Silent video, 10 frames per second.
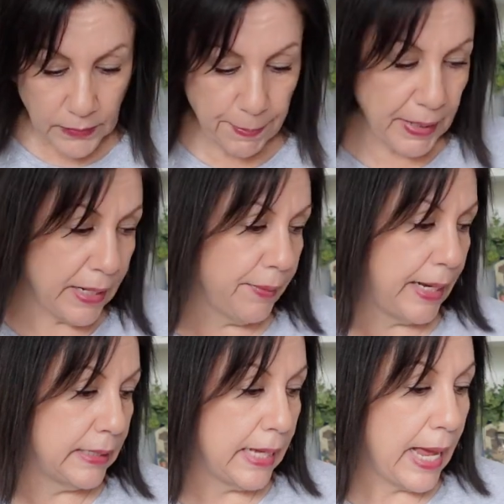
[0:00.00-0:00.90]
But
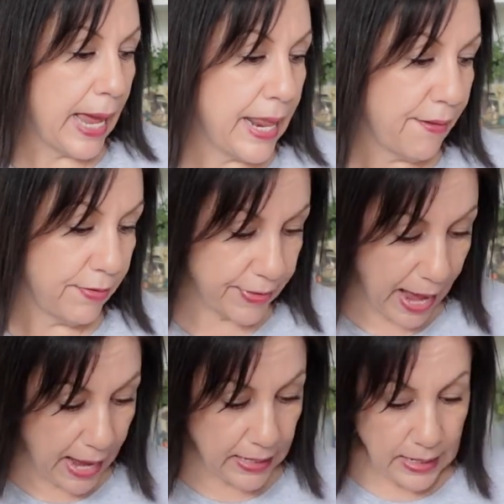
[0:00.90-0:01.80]
anyway, enough of
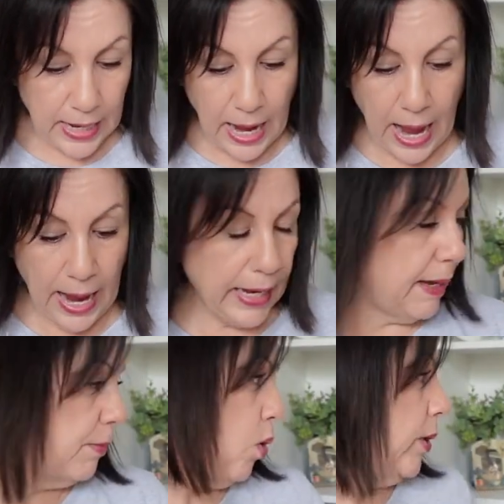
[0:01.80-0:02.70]
that. I
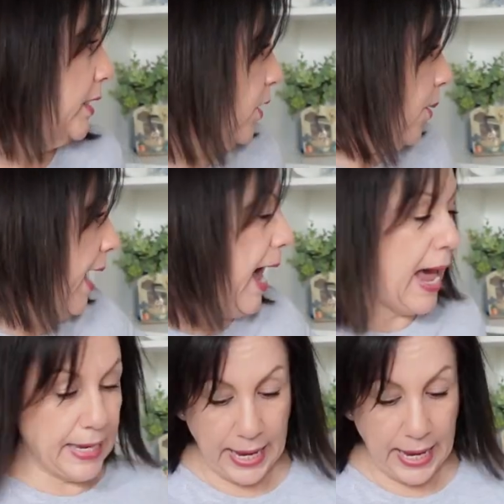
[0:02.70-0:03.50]
am going to go ahead